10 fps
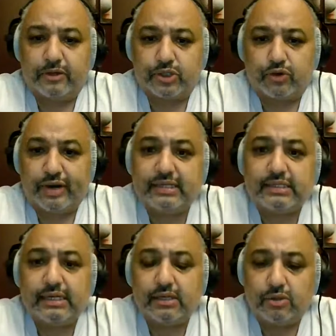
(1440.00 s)
There's a great
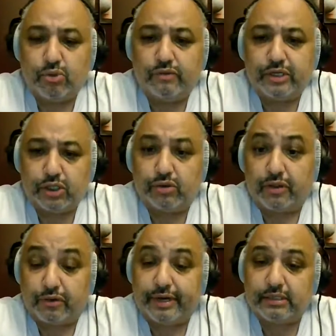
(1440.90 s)
scene in the movie too,
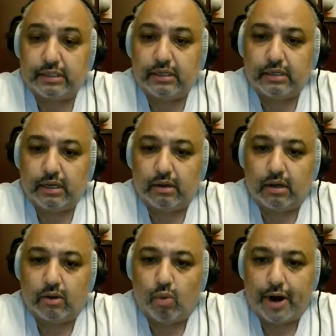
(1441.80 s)
another great scene
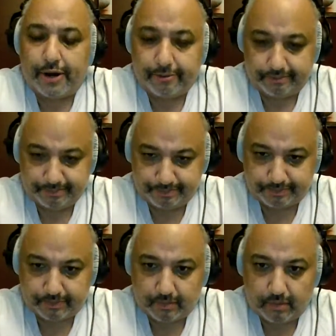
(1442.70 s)
where
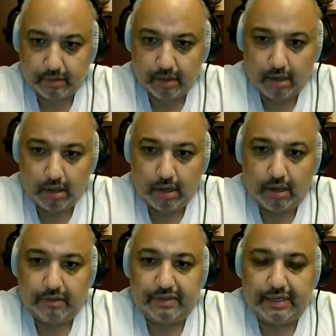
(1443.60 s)

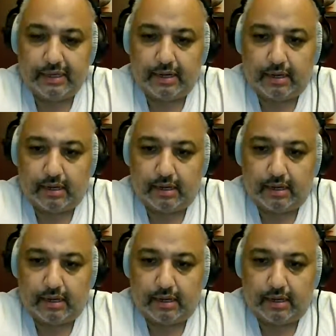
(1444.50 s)
the